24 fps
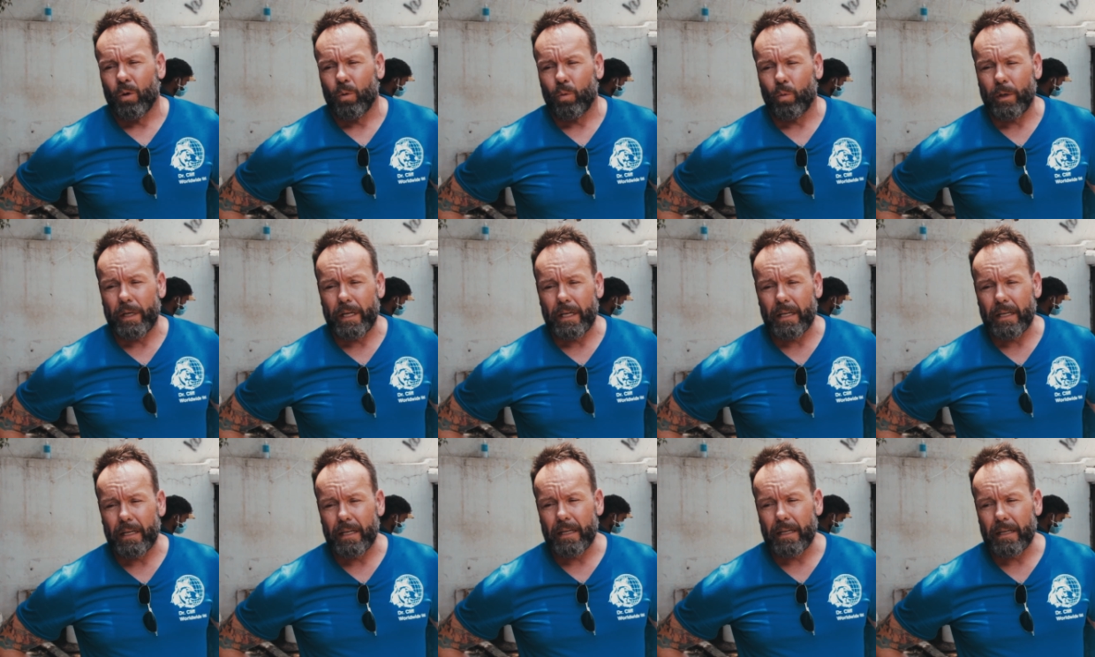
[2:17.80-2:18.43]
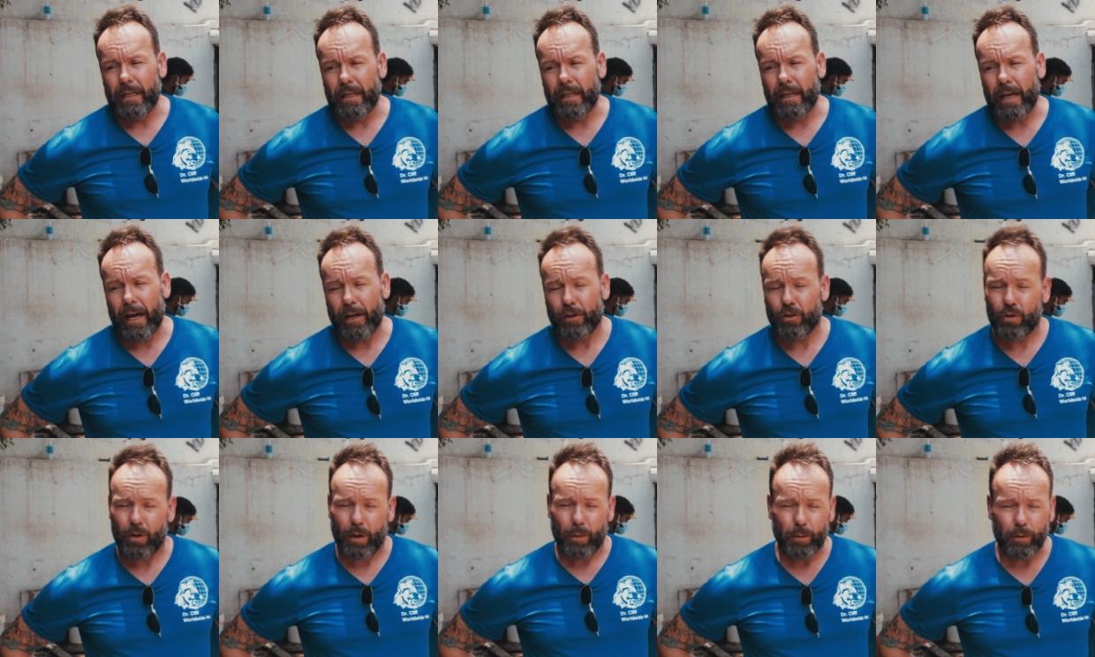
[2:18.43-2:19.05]
We
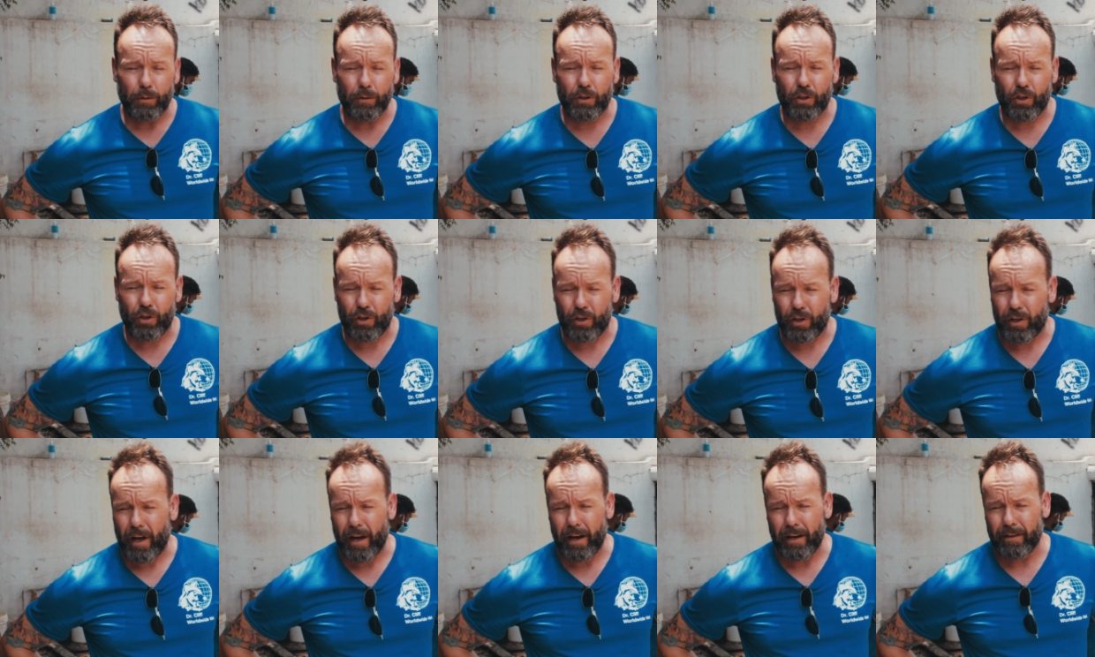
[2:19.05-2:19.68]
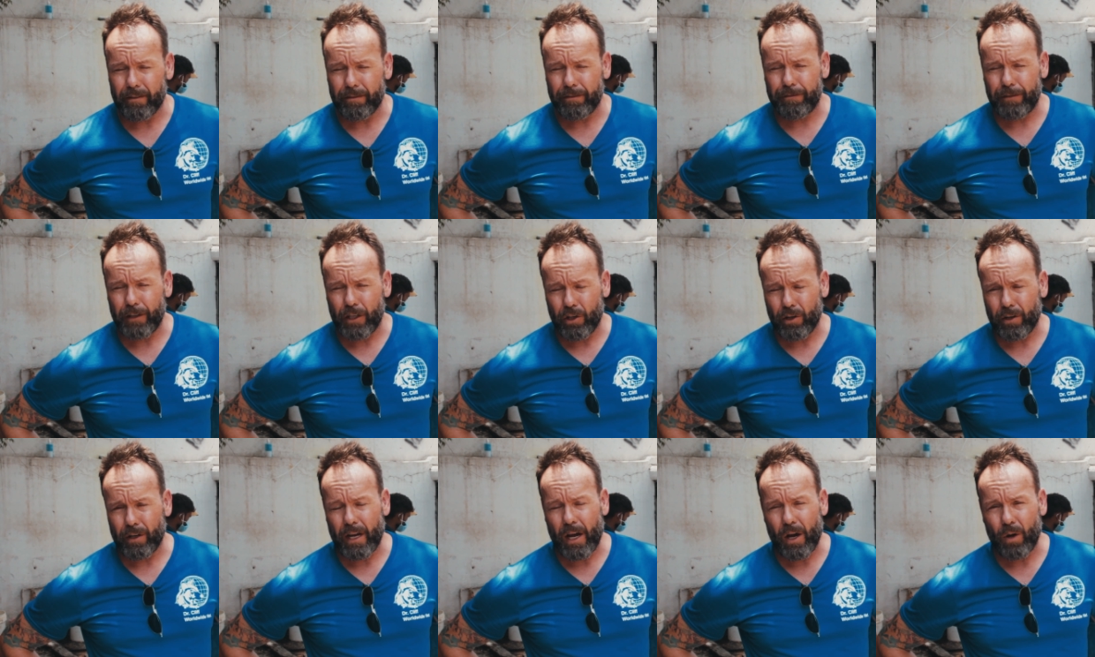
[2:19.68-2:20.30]
had trouble kind of
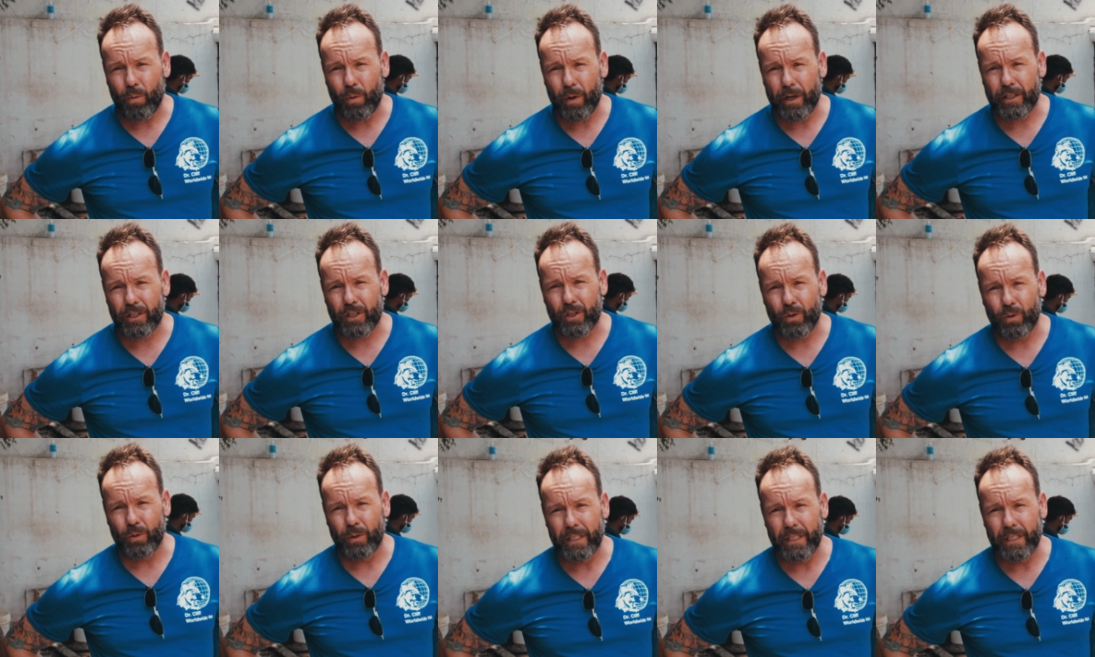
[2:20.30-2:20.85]
figuring out what to